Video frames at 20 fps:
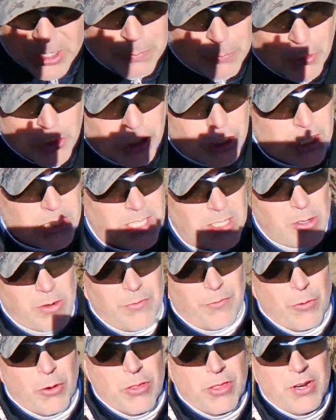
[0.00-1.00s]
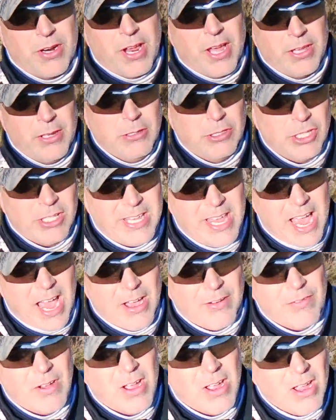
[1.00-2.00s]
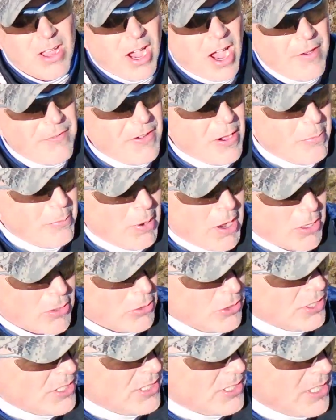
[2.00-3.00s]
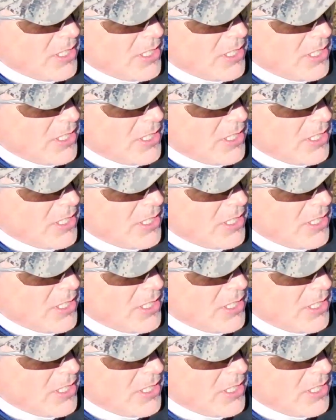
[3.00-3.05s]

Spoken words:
gonna push just a little further than I usually have. I found buckles